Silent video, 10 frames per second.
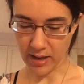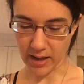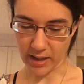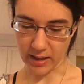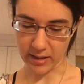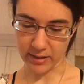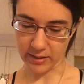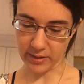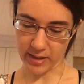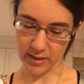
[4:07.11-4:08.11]
And
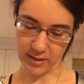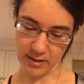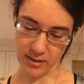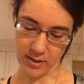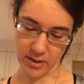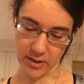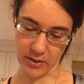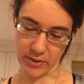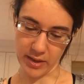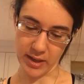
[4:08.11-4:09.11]
then
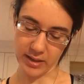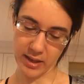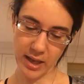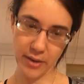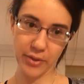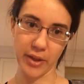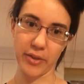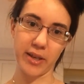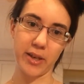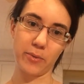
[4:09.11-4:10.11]
on the 10th, I
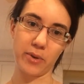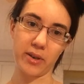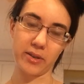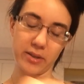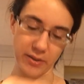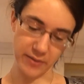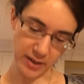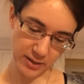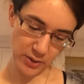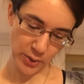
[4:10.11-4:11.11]
think it was, of
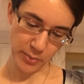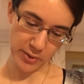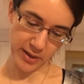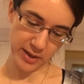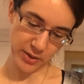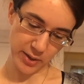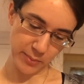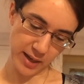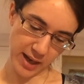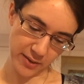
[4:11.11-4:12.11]
October, they took
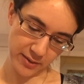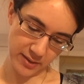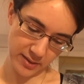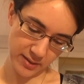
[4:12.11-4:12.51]
them down.